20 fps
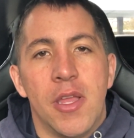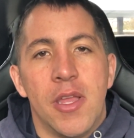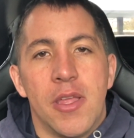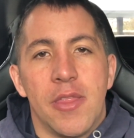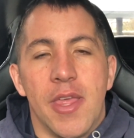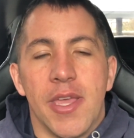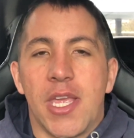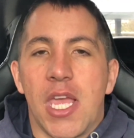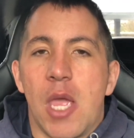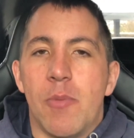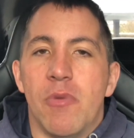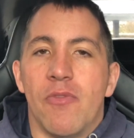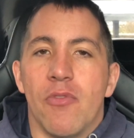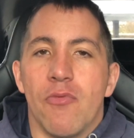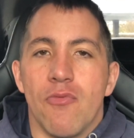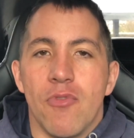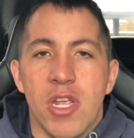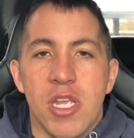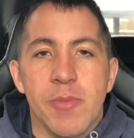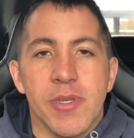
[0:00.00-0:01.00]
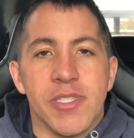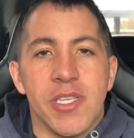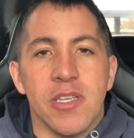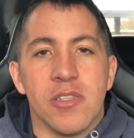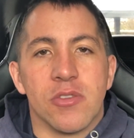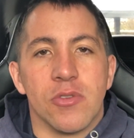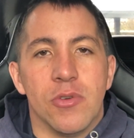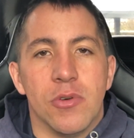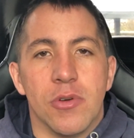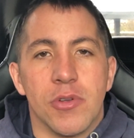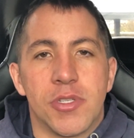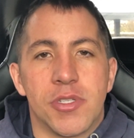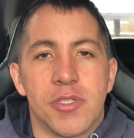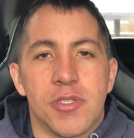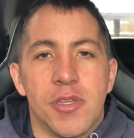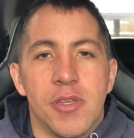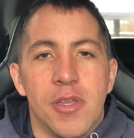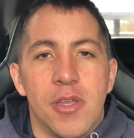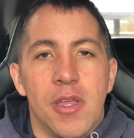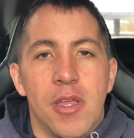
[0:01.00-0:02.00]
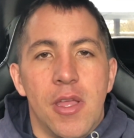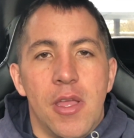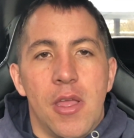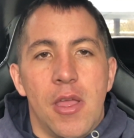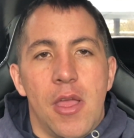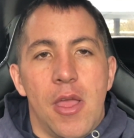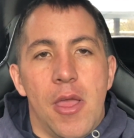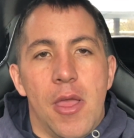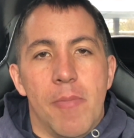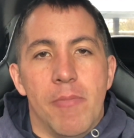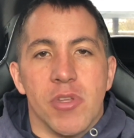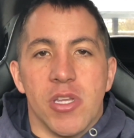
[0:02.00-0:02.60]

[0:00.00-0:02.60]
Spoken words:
They came with a Remus exhaust, a